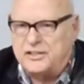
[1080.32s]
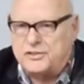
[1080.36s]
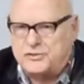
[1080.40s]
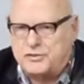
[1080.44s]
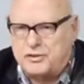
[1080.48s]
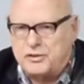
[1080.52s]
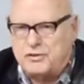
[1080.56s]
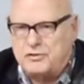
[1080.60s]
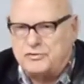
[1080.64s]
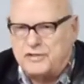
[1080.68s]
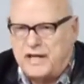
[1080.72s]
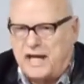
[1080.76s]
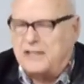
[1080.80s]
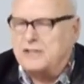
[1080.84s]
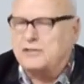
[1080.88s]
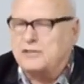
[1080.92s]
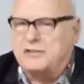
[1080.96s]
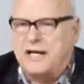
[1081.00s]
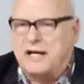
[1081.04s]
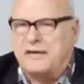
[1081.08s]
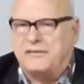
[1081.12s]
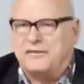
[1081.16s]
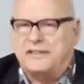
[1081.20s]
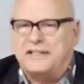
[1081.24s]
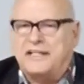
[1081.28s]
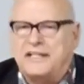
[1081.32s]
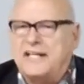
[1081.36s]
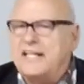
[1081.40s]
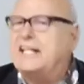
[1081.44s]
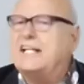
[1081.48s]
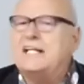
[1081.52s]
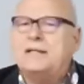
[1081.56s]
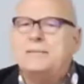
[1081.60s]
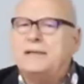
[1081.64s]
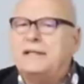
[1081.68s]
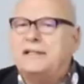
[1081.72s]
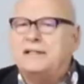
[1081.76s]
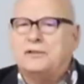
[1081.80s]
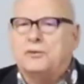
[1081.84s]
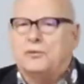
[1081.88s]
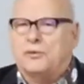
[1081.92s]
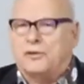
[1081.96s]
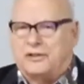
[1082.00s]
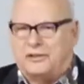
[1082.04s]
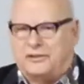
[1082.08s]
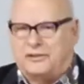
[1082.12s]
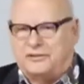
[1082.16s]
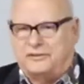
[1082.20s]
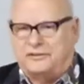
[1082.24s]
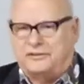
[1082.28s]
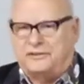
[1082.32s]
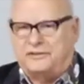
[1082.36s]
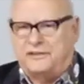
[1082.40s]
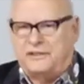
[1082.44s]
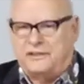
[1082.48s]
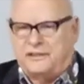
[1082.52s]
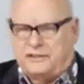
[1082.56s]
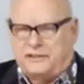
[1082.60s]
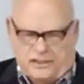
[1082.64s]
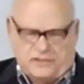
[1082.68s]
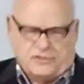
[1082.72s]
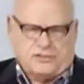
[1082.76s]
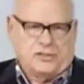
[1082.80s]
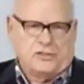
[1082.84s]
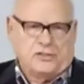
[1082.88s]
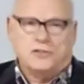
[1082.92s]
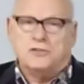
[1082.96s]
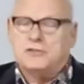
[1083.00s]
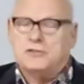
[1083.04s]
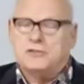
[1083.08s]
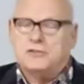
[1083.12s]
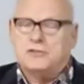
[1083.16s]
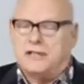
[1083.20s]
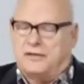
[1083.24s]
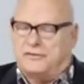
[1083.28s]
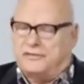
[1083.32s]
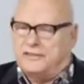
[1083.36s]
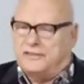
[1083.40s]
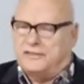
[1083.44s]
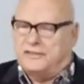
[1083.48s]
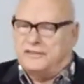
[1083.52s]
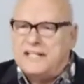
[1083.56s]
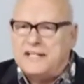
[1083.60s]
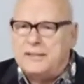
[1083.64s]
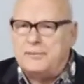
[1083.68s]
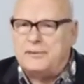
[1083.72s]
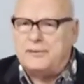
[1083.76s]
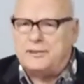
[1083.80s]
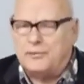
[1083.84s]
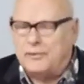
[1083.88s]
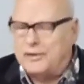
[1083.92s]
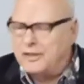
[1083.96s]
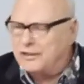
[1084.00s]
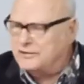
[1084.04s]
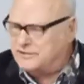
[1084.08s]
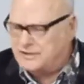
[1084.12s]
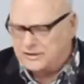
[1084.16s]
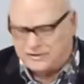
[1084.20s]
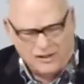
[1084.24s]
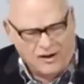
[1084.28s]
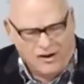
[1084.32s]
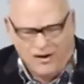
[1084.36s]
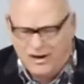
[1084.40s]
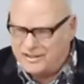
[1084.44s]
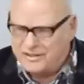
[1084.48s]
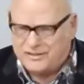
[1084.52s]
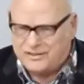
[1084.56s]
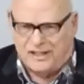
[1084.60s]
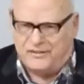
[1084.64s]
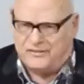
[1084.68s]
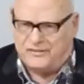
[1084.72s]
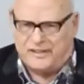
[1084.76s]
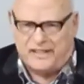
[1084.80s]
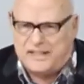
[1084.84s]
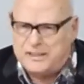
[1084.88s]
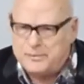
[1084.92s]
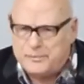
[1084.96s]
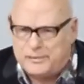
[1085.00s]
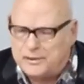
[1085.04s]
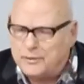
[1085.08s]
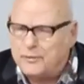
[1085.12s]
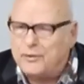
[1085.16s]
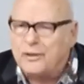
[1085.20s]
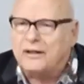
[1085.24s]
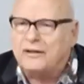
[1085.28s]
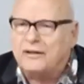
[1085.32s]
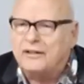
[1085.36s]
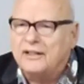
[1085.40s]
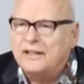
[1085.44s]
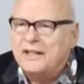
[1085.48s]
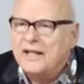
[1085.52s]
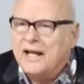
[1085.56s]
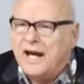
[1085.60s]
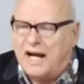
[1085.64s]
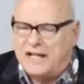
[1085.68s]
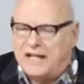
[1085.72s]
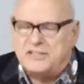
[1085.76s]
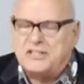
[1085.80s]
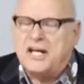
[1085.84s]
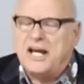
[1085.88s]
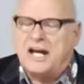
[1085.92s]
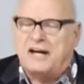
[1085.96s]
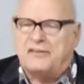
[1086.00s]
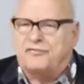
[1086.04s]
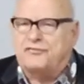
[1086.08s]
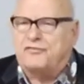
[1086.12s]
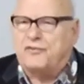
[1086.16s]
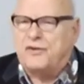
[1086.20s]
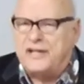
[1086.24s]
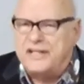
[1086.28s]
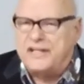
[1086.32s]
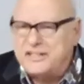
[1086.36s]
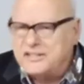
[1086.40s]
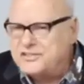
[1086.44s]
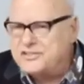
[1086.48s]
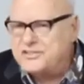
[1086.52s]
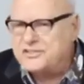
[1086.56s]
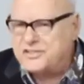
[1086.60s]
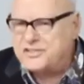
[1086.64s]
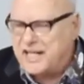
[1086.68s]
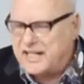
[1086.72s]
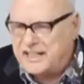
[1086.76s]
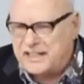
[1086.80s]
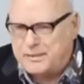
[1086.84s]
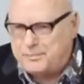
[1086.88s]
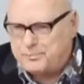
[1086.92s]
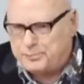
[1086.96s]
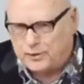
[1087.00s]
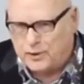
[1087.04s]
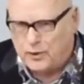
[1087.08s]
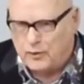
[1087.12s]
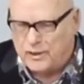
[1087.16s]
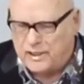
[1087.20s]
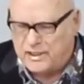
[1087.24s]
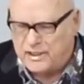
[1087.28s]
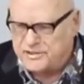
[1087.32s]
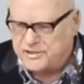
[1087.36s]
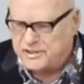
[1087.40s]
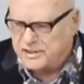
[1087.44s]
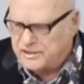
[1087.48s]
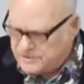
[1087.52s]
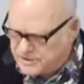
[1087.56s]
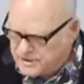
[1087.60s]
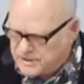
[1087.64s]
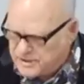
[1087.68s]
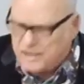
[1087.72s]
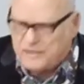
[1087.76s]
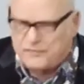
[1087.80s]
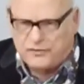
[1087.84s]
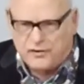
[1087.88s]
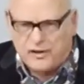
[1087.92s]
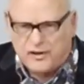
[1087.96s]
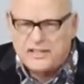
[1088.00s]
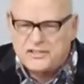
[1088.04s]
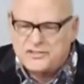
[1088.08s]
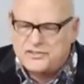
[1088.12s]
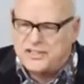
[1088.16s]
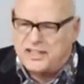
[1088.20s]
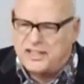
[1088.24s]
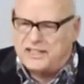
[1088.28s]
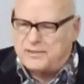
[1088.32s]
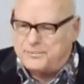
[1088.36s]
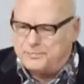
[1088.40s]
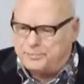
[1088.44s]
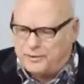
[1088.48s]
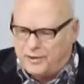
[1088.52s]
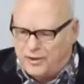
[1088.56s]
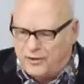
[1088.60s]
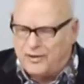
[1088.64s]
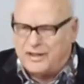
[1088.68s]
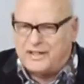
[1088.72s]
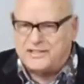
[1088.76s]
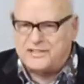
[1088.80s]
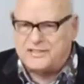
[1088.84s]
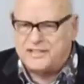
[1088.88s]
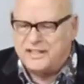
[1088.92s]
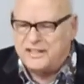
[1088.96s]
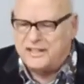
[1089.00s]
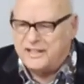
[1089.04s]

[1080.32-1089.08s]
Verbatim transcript: truth, I don't have an enemy in the world. They said, You don't have an enemy in the world. I said, No, I don't have an enemy in the world. I just have friends and employees. said, Friends and employees?